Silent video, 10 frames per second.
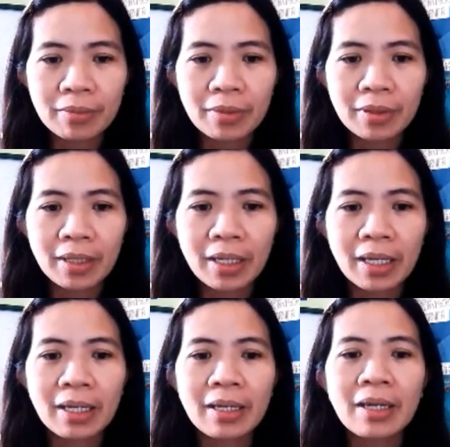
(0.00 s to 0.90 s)
Okay.
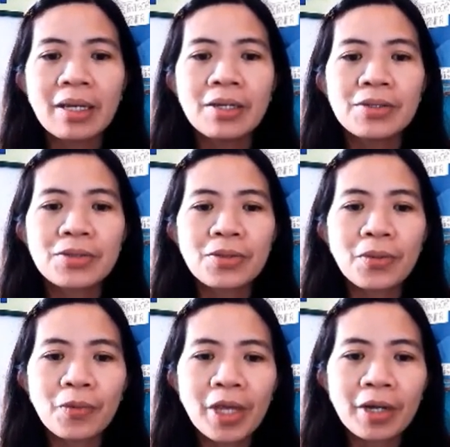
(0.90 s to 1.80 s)
So we
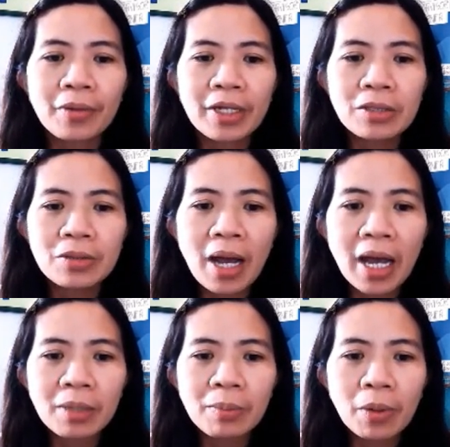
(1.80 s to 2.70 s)
are going to add
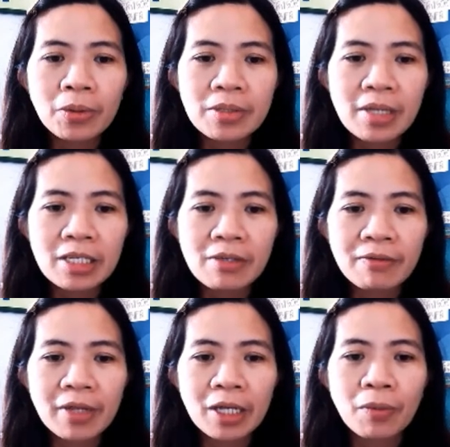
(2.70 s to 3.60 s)
both sides of the
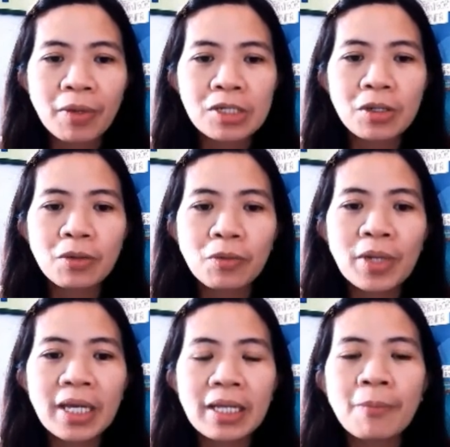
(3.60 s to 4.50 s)
equation with
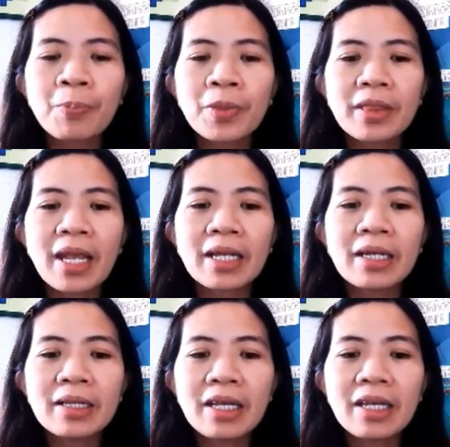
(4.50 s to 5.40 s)

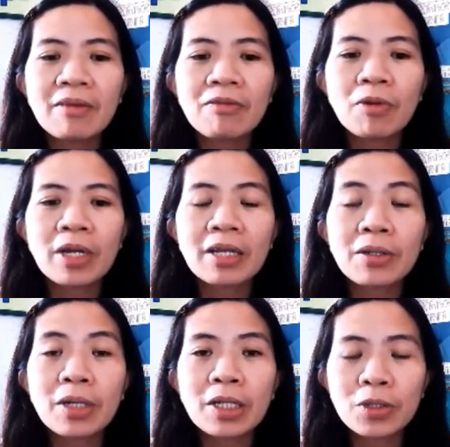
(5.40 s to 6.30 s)
negative
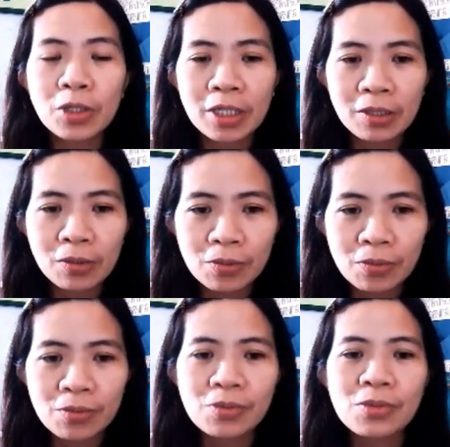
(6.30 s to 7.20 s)
132.
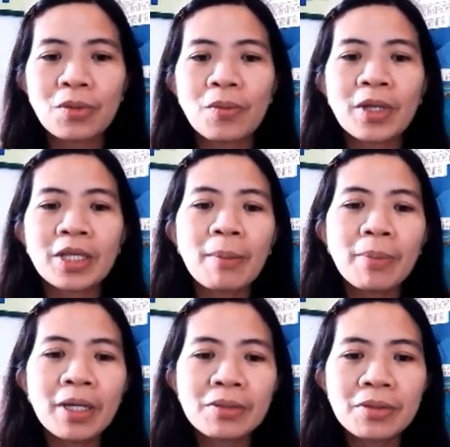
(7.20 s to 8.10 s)
So what happened
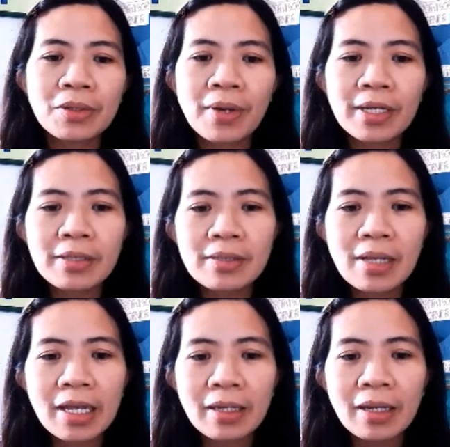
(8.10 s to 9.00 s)
to the right
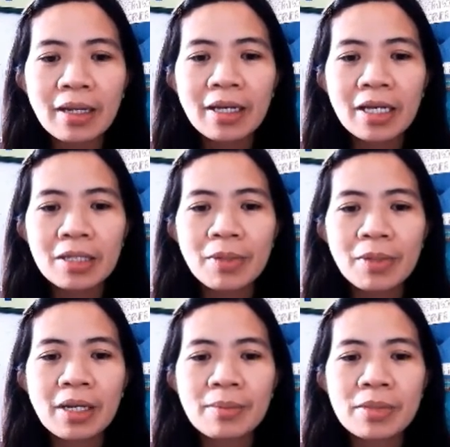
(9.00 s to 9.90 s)
side? It
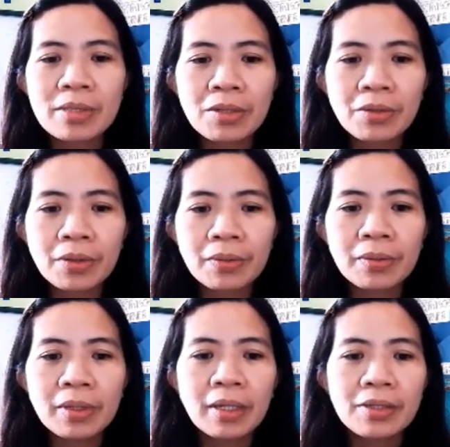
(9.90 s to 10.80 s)
becomes 0.
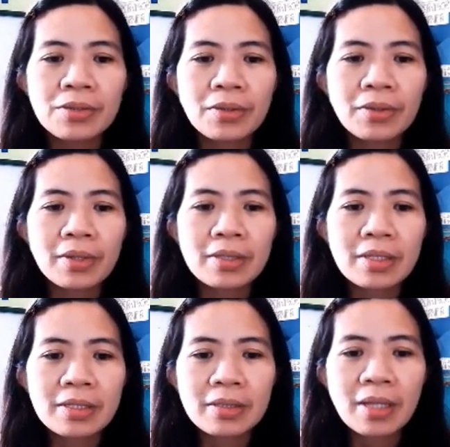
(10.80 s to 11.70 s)
So this is
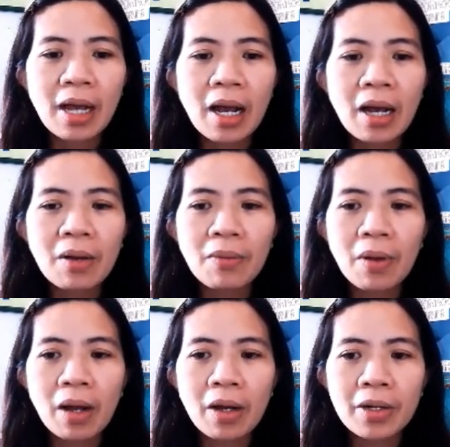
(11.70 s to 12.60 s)
now
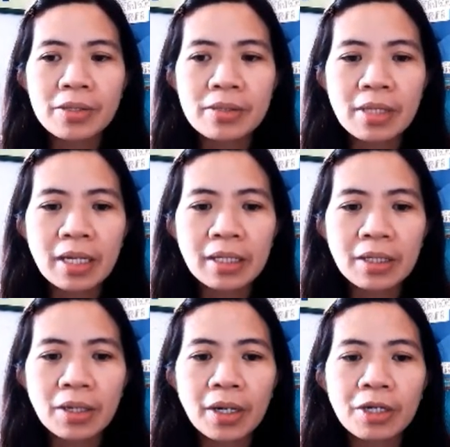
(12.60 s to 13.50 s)
our
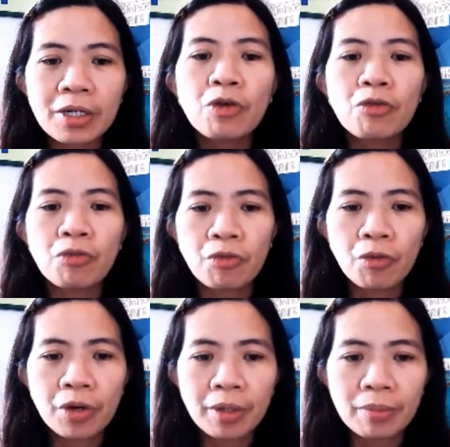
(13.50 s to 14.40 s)
standard
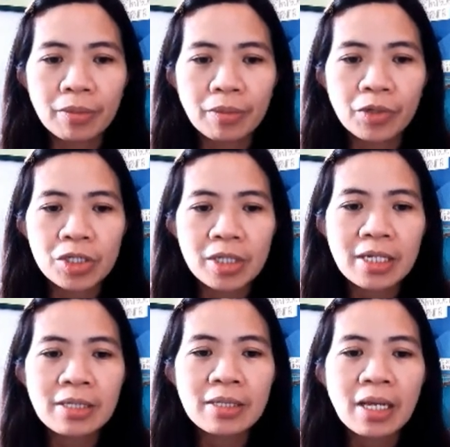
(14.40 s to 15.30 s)
form, which
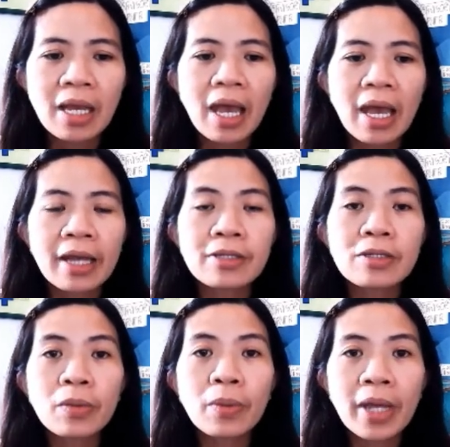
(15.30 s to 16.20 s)
is x
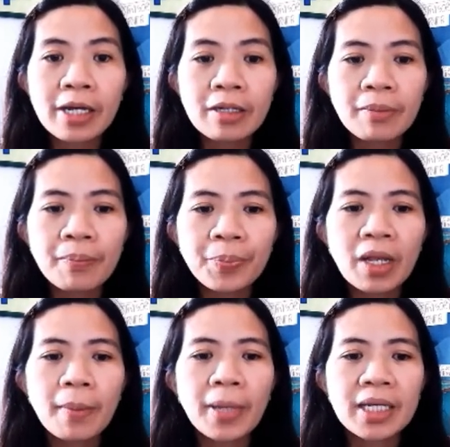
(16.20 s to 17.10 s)
squared
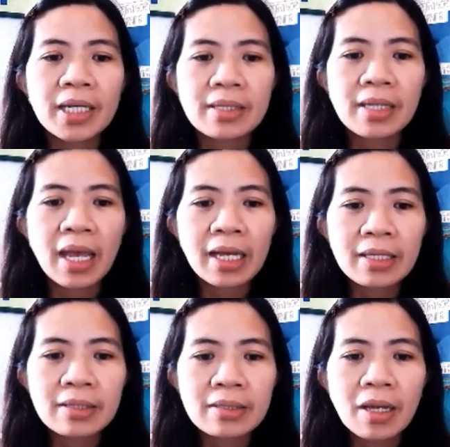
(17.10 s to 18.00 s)
plus
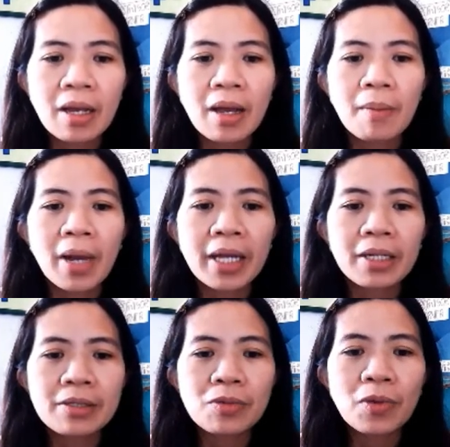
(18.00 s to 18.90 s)
x
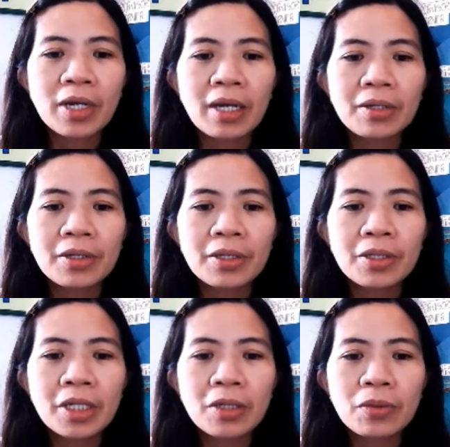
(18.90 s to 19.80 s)
minus
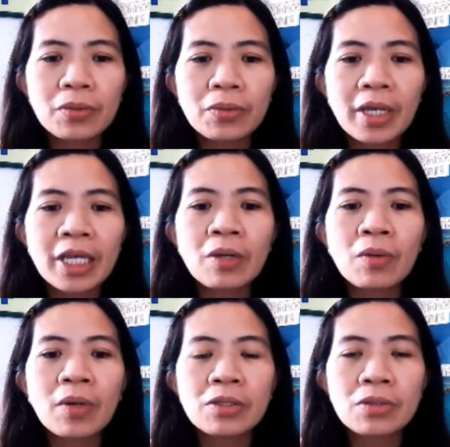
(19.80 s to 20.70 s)
132 equal
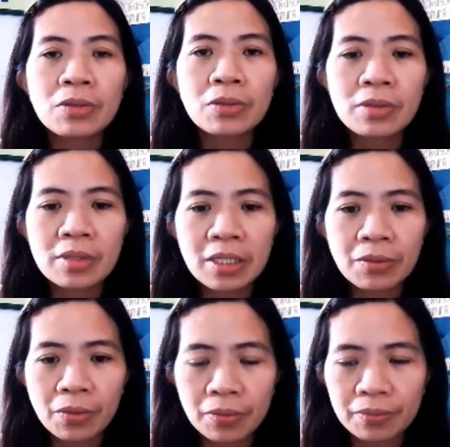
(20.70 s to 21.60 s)
to 0.